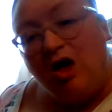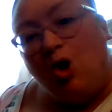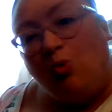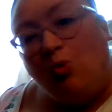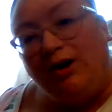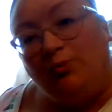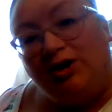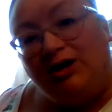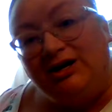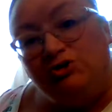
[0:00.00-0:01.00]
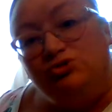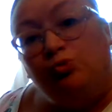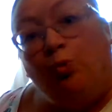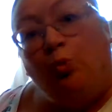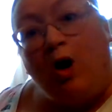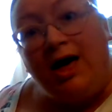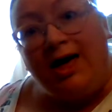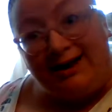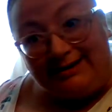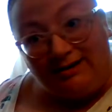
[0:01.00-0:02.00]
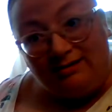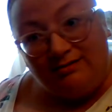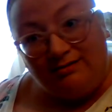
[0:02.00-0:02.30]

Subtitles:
where we're going to use one